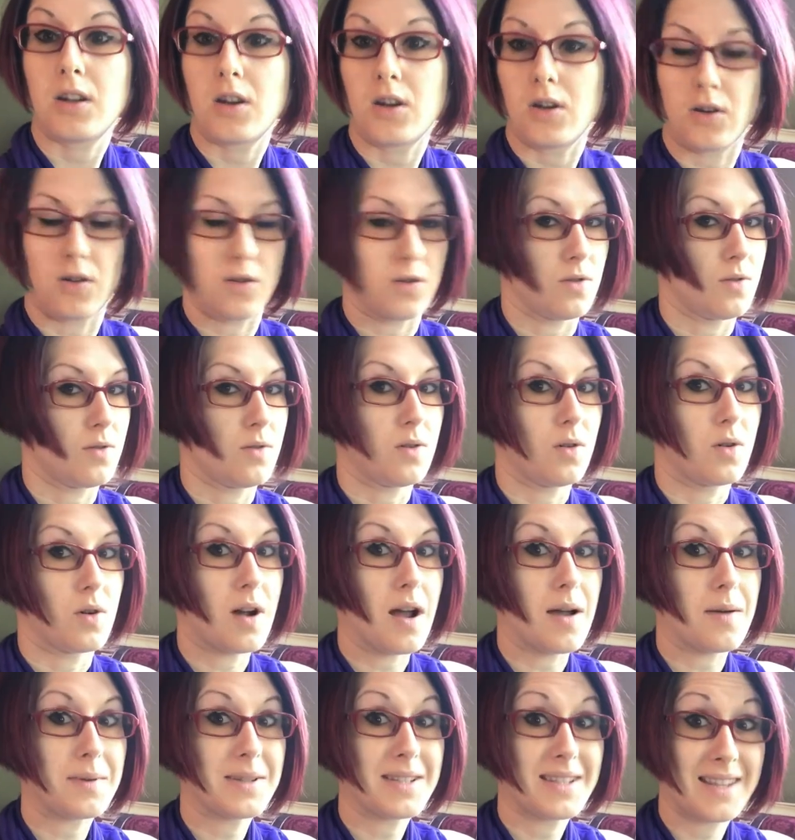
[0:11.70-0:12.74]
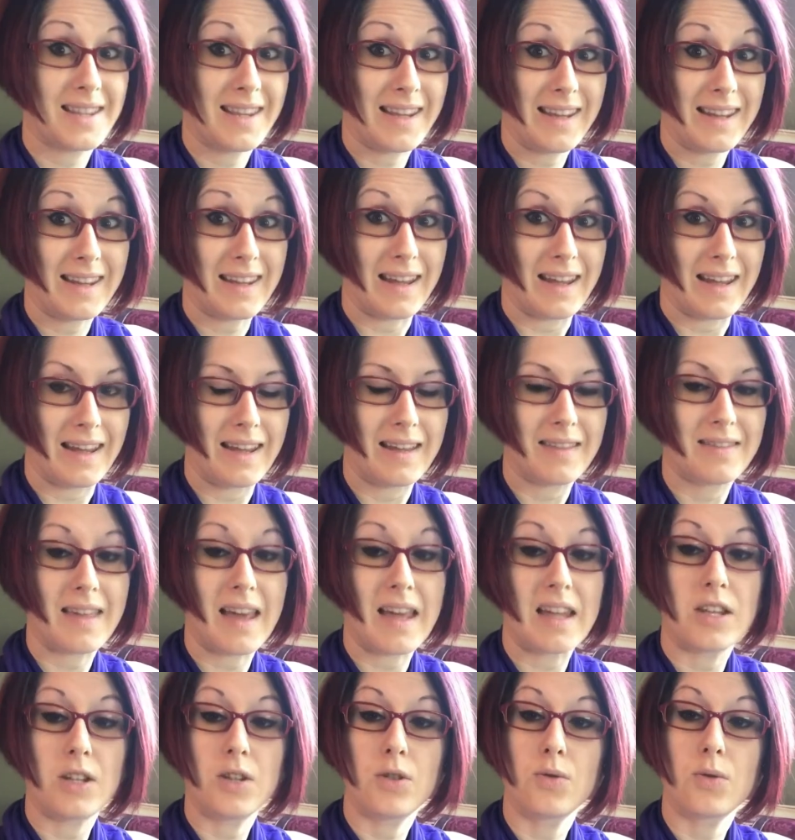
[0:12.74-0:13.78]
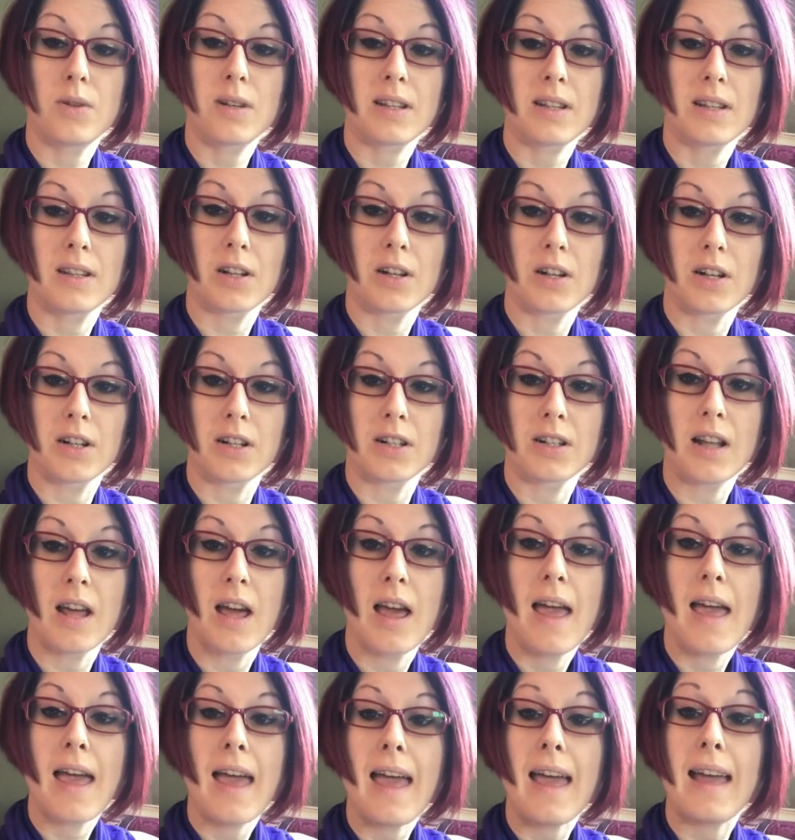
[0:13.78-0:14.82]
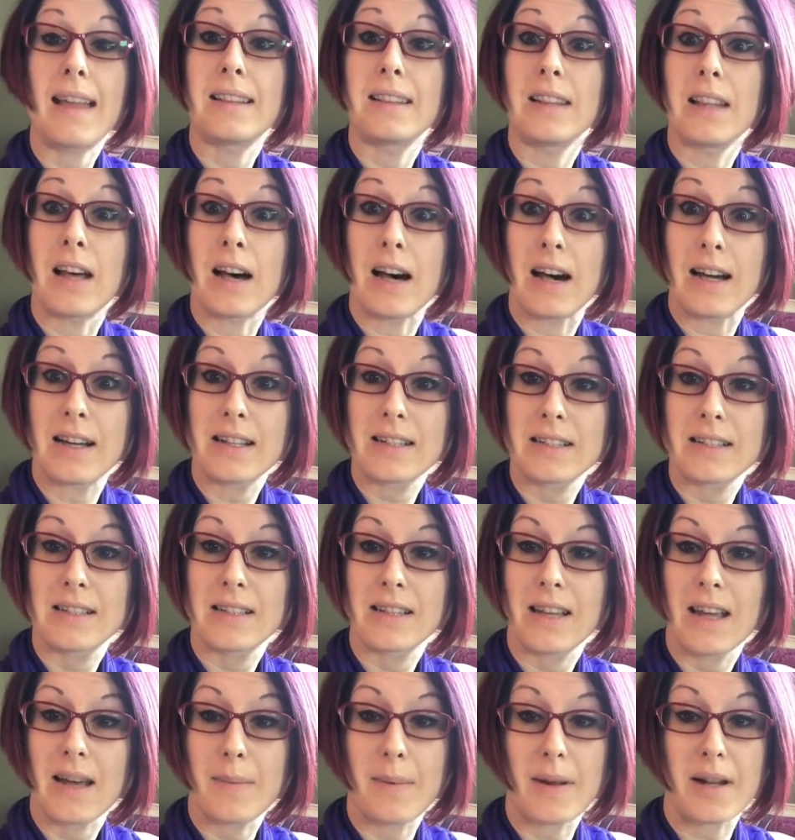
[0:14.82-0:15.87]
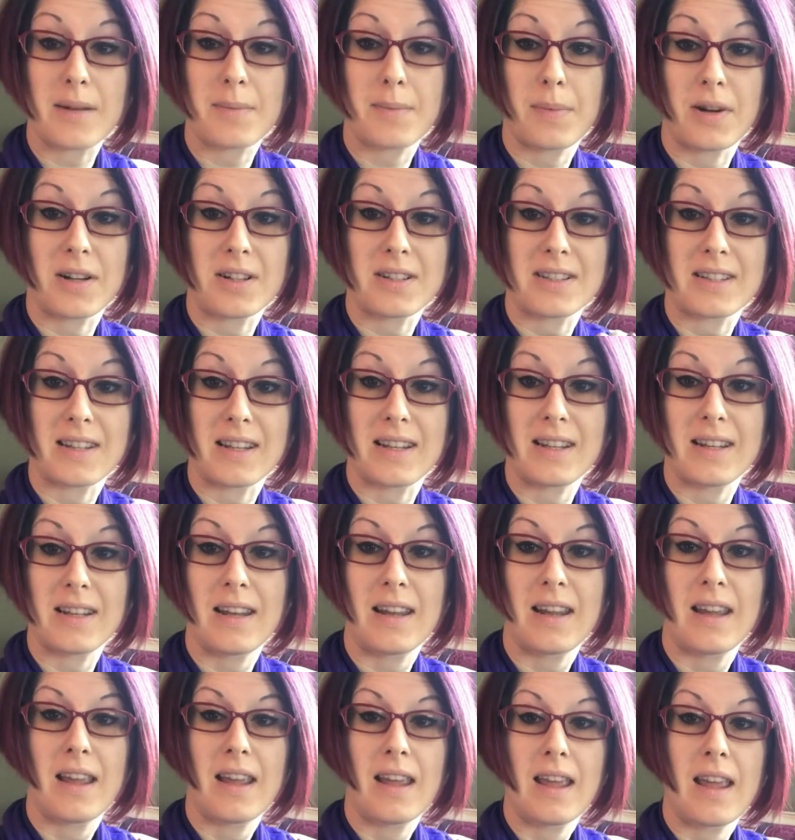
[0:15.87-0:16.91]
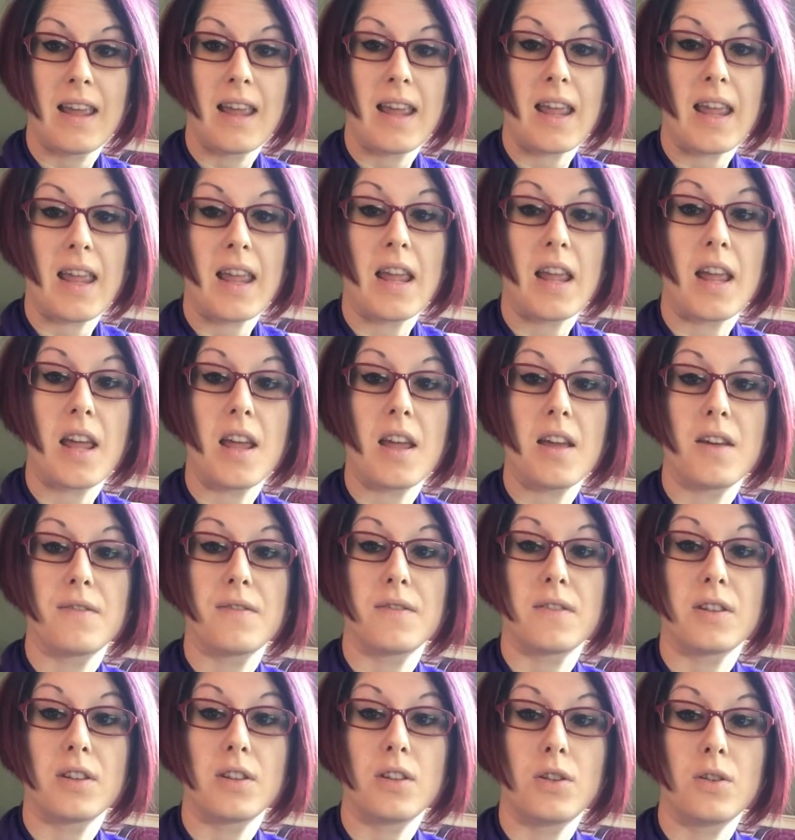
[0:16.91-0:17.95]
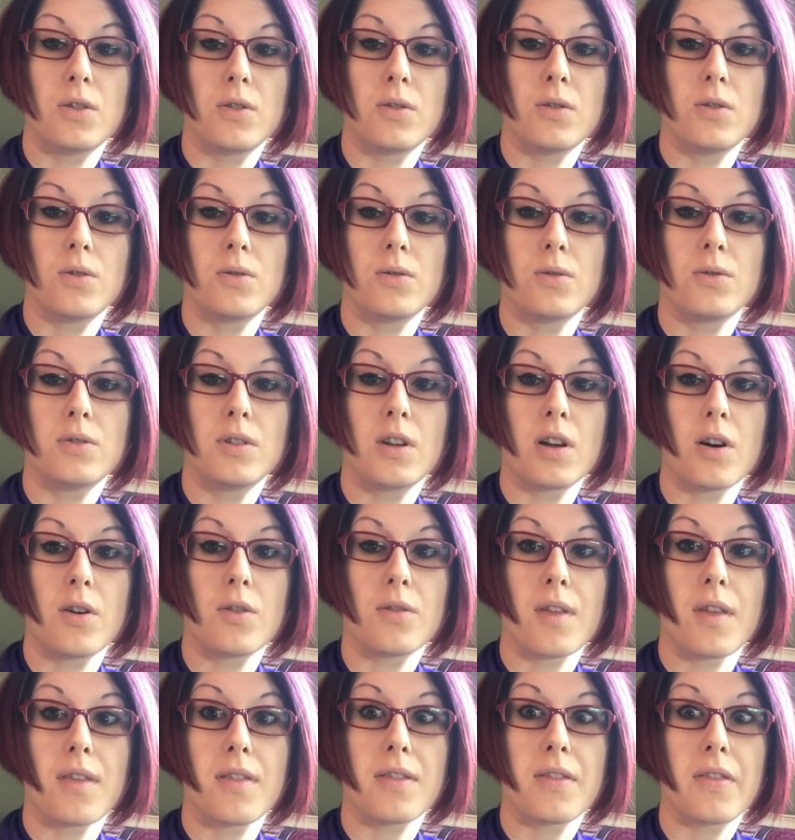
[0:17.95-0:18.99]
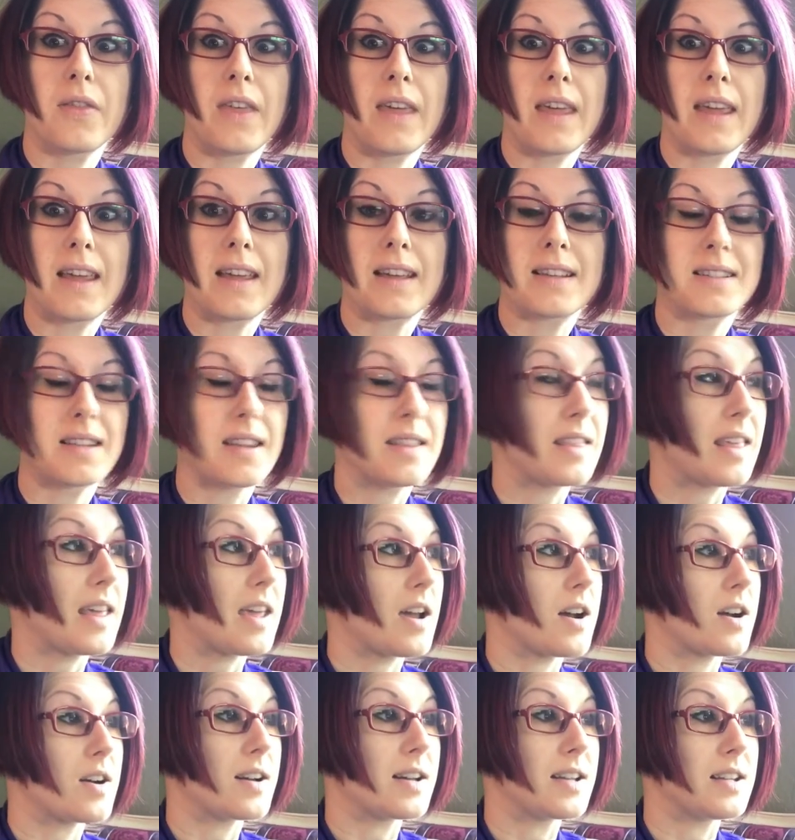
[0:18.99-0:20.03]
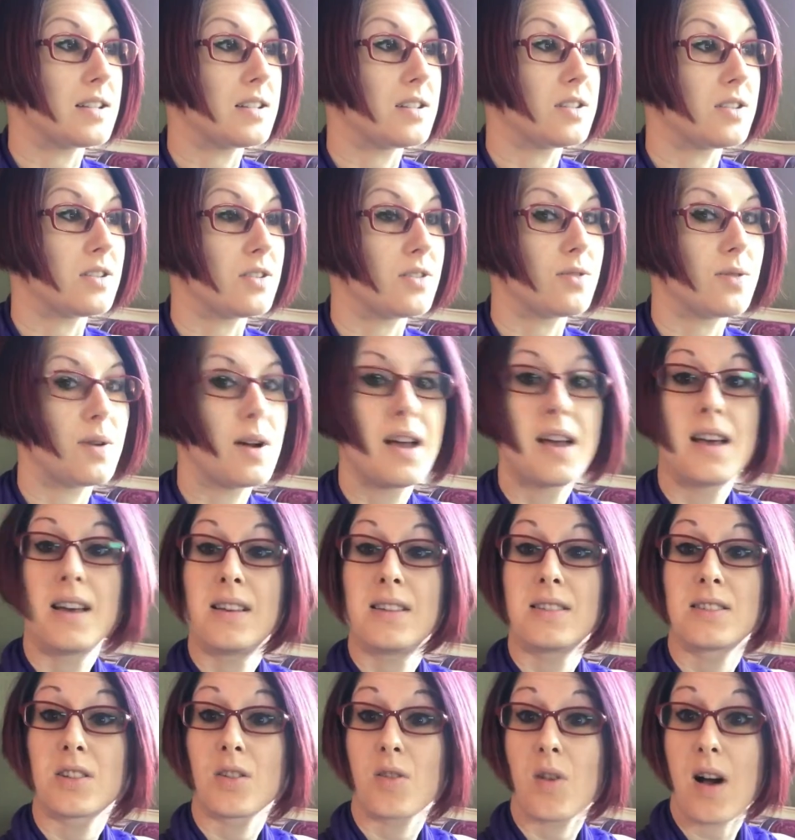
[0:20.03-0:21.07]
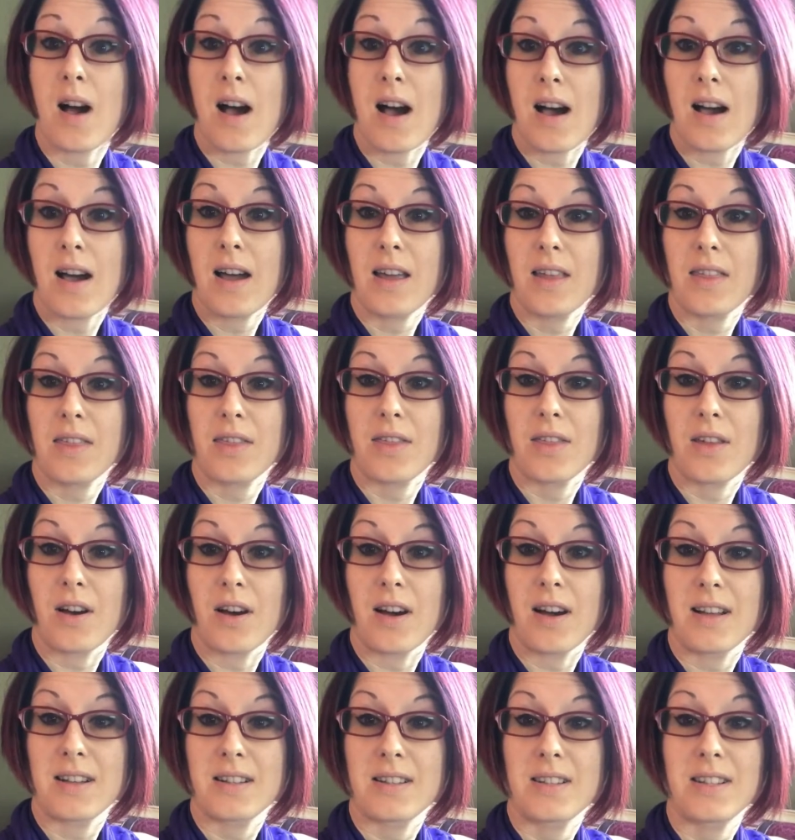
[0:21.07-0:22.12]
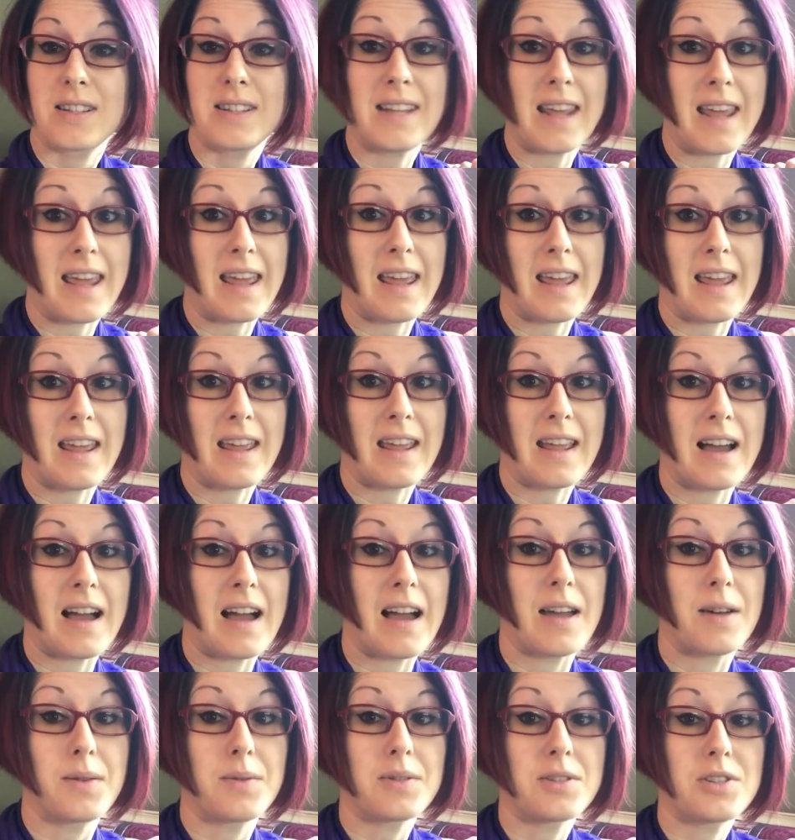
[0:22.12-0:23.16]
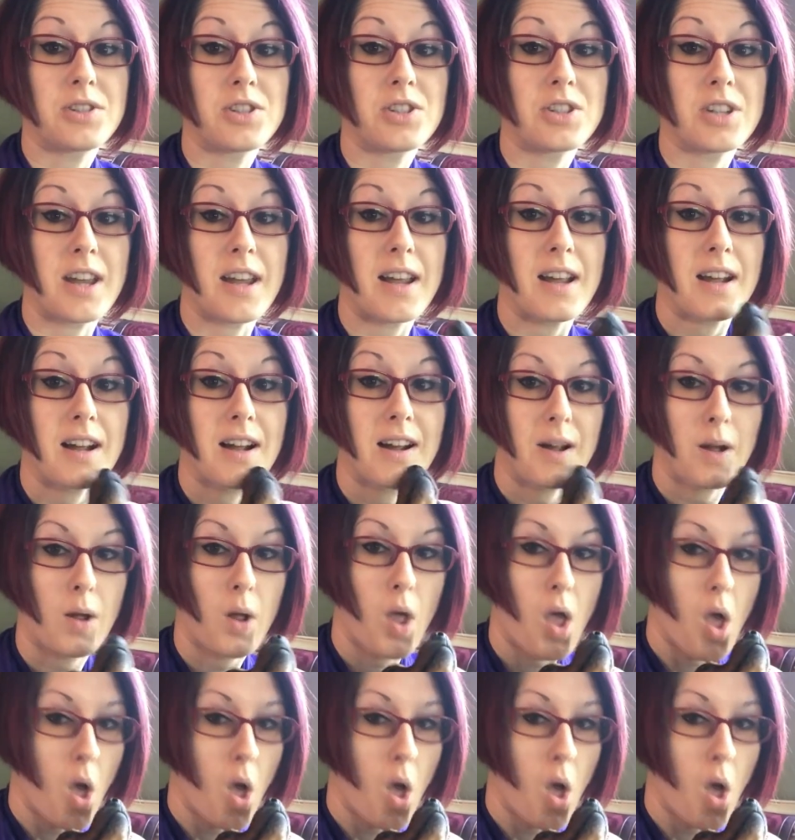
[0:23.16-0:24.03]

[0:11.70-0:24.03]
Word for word: know, or I was thinking, that you can learn a lot about a person if you know the things that they are into. So I thought today I would share